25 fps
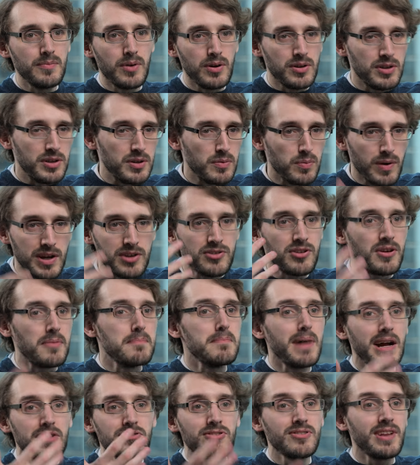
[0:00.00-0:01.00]
You want to
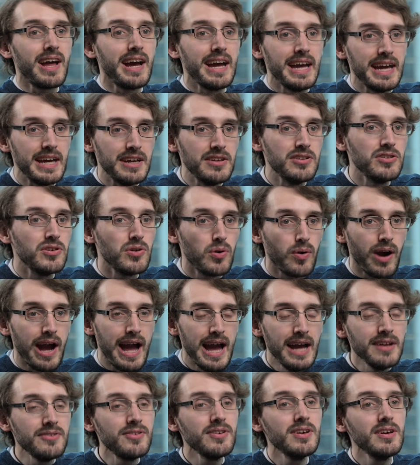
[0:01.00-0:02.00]
imagine that in your
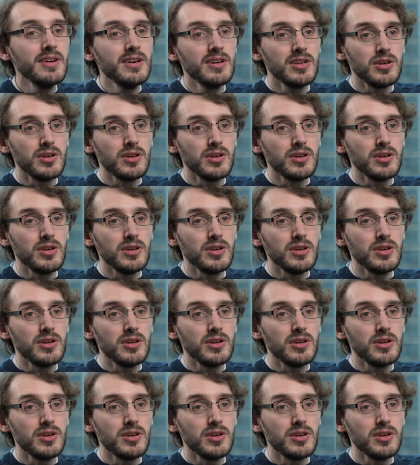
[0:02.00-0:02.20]
head.